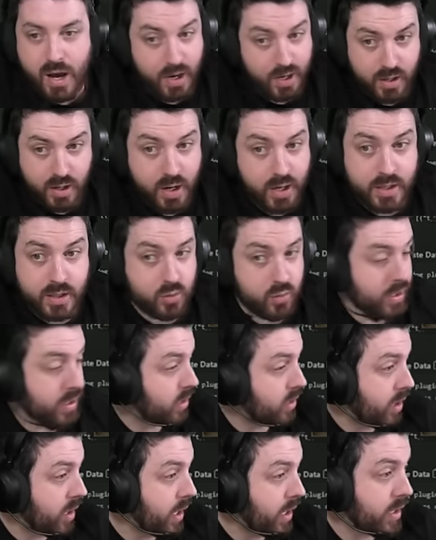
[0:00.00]
I
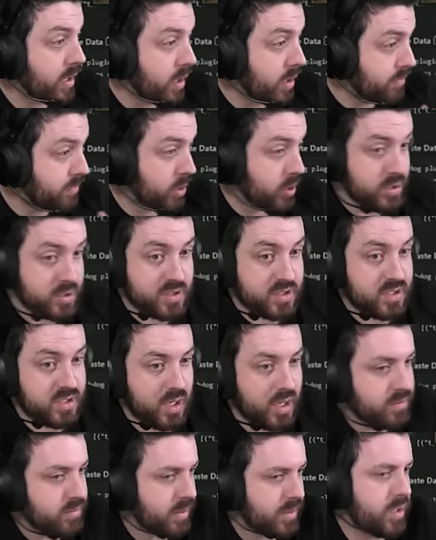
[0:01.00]
agree. I, I personally,
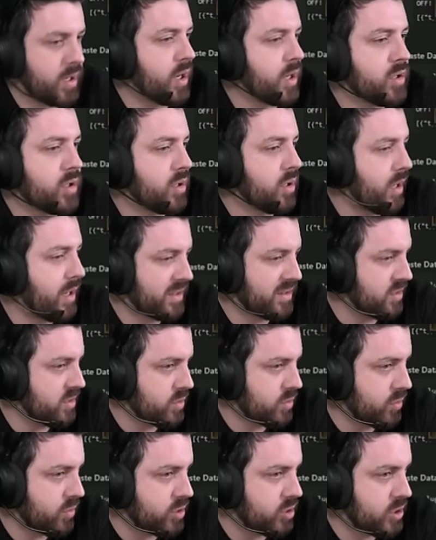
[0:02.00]
I mean, I don't like this
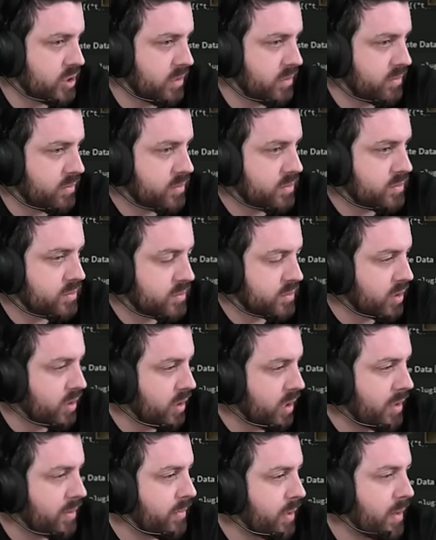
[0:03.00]
sort of shit. So
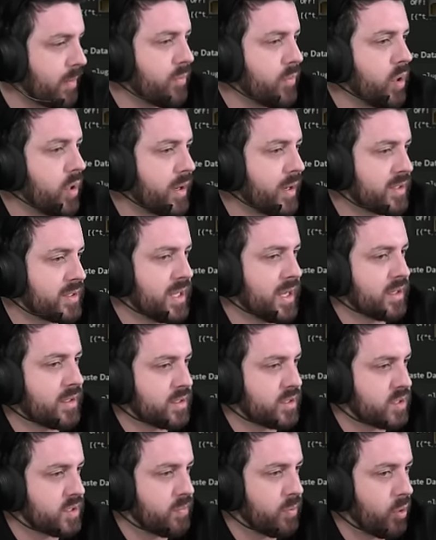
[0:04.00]
I'm, I'm not
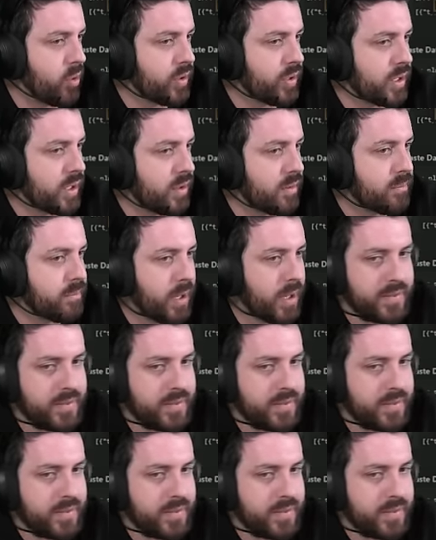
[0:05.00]
exactly supporting it, but